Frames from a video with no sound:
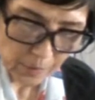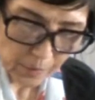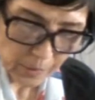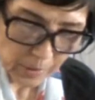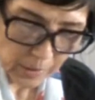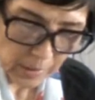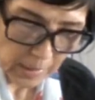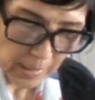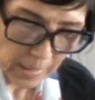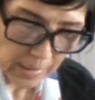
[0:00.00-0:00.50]

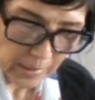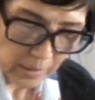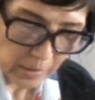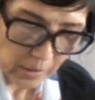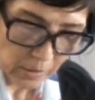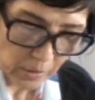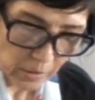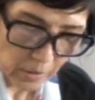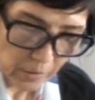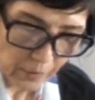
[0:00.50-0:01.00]
selected
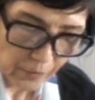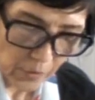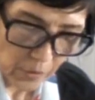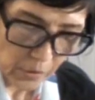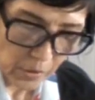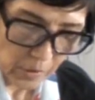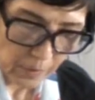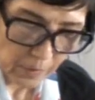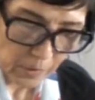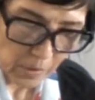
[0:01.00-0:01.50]
her for
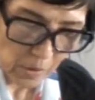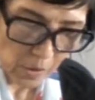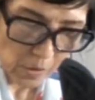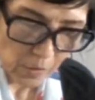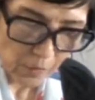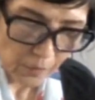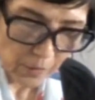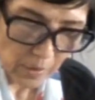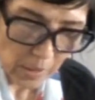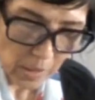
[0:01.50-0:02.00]

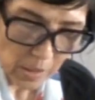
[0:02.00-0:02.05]
himself,